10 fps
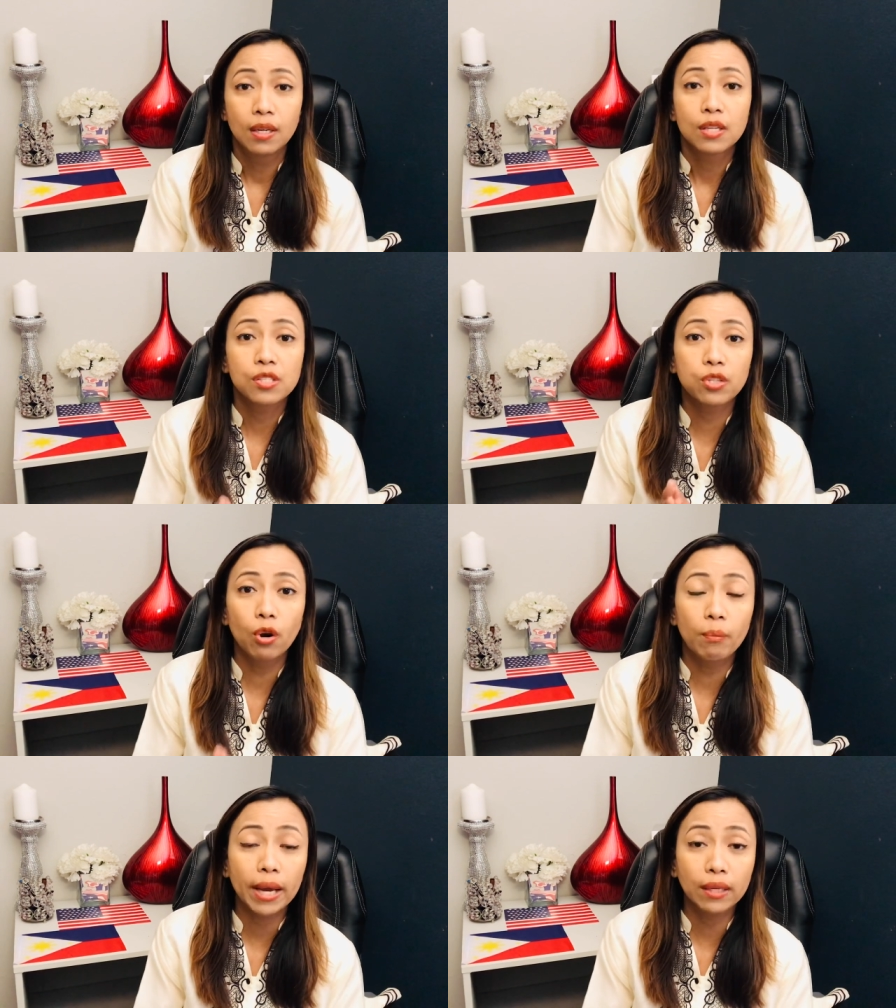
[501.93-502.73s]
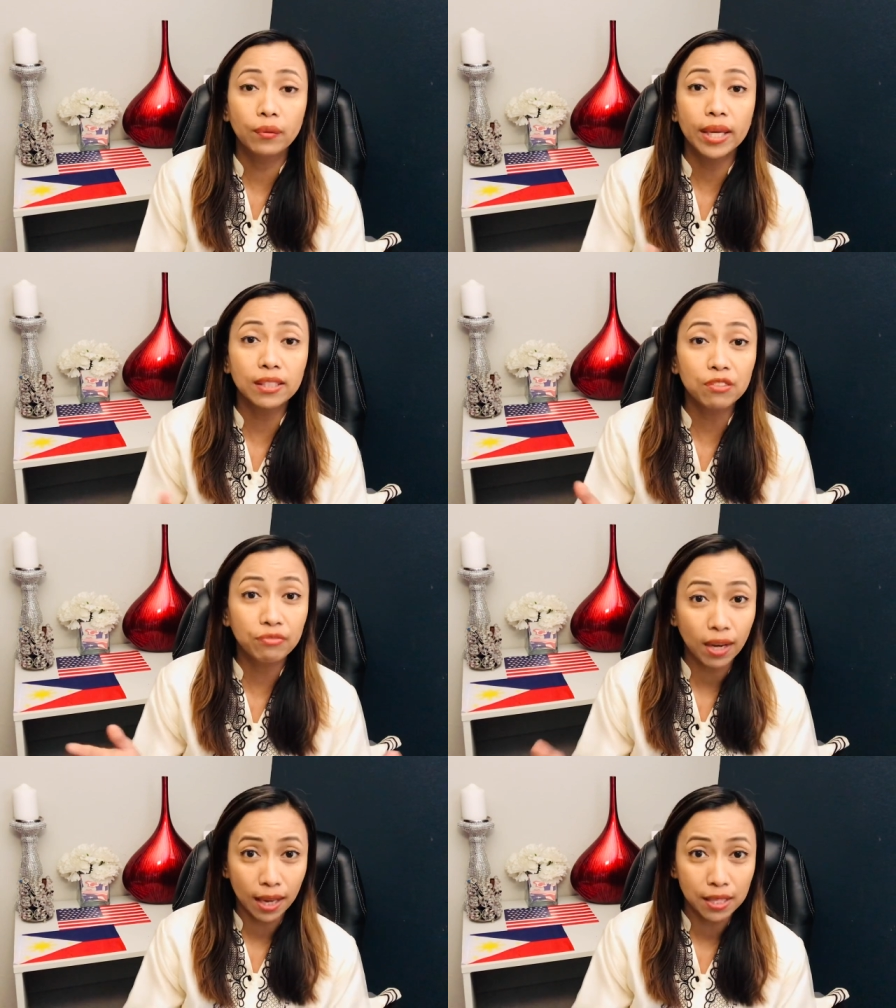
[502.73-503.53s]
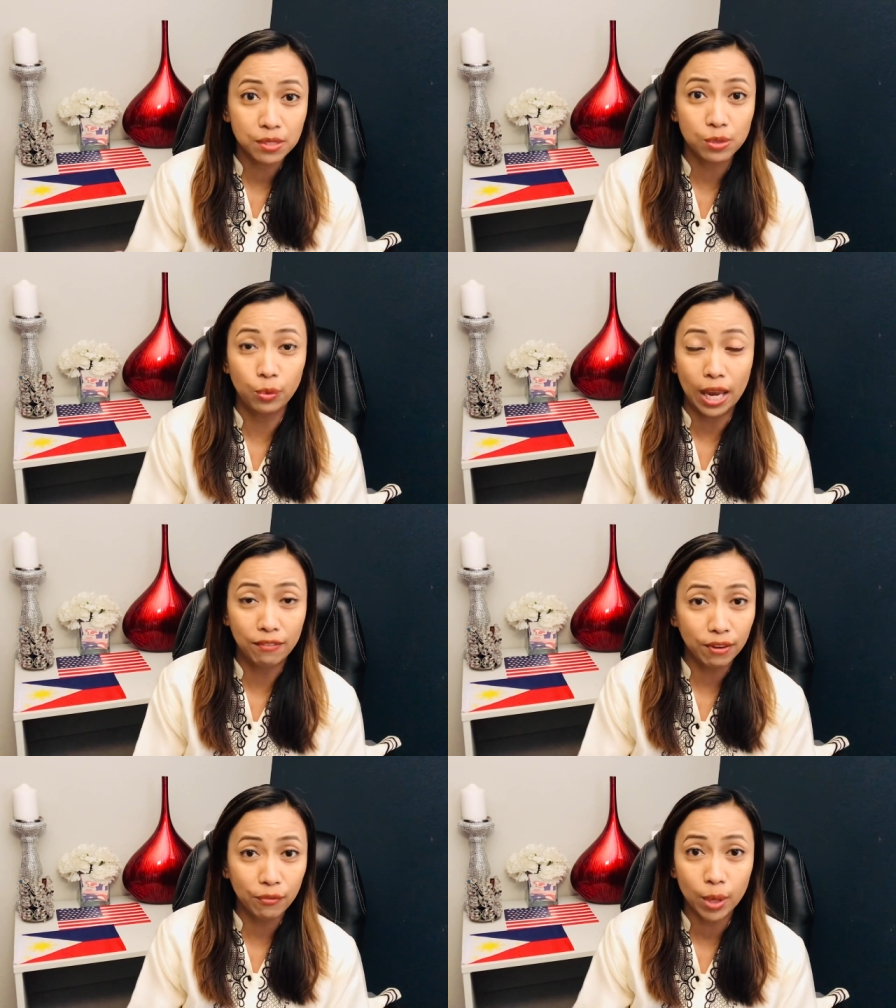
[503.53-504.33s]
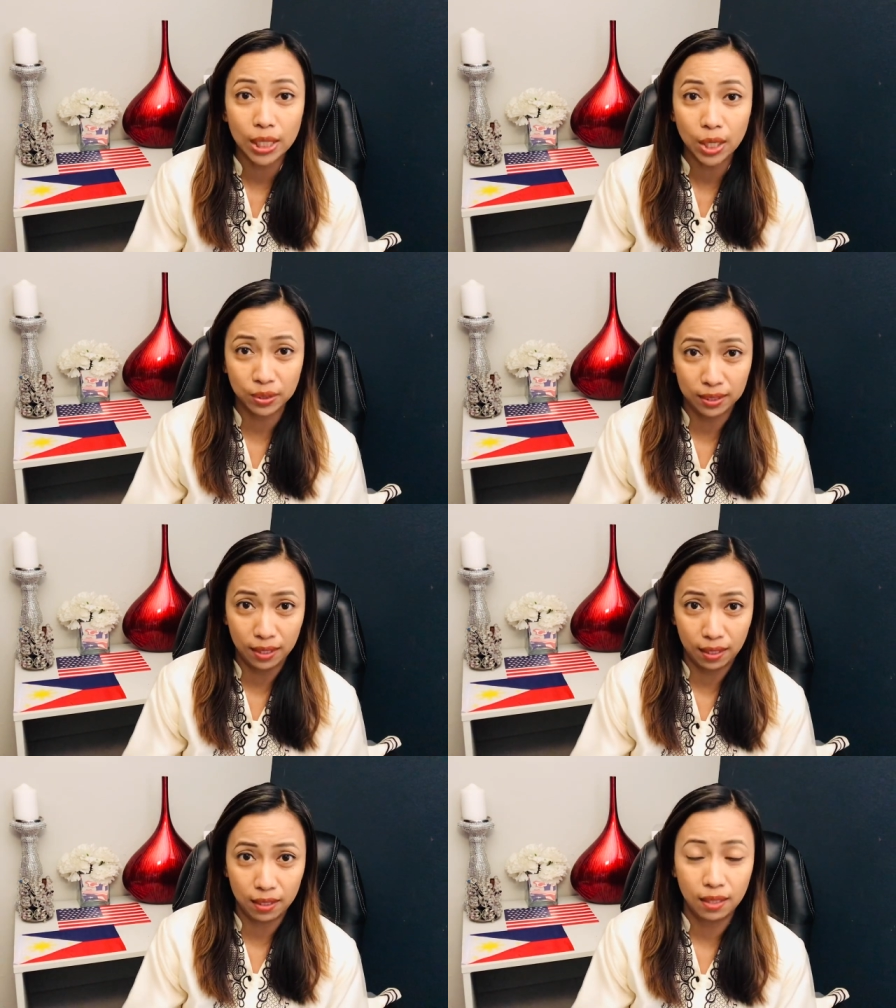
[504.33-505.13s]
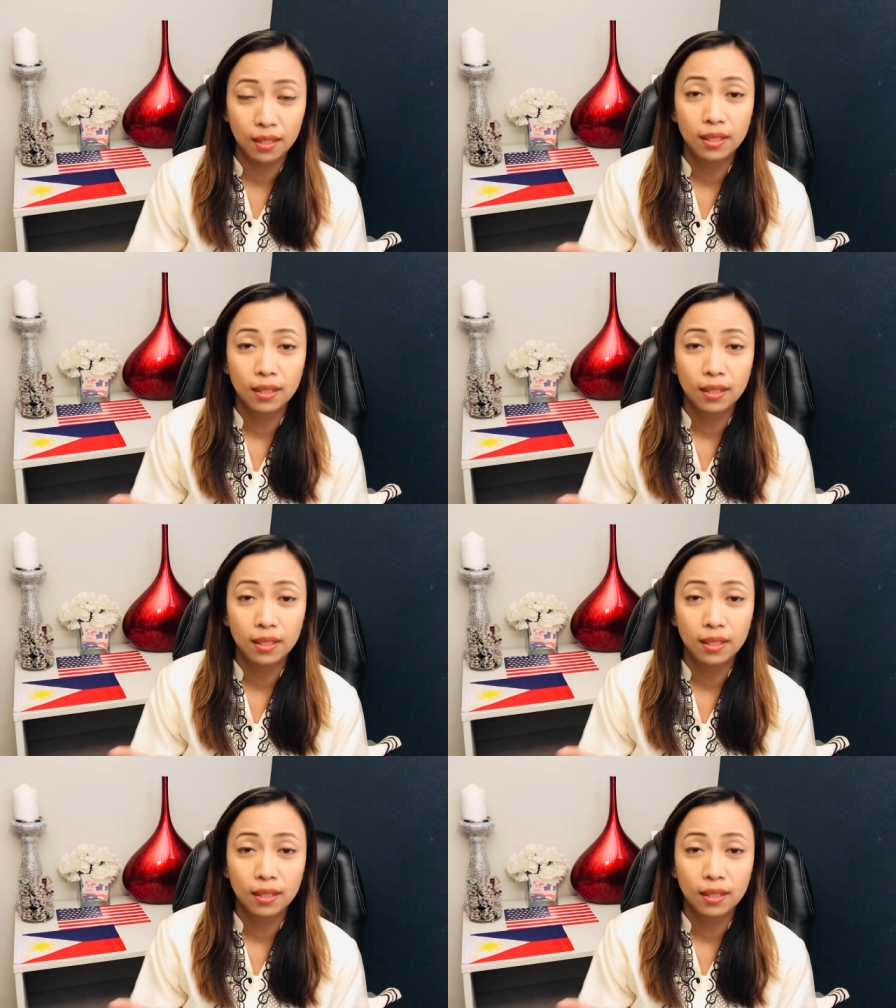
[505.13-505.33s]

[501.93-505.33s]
So my great advice to everyone out there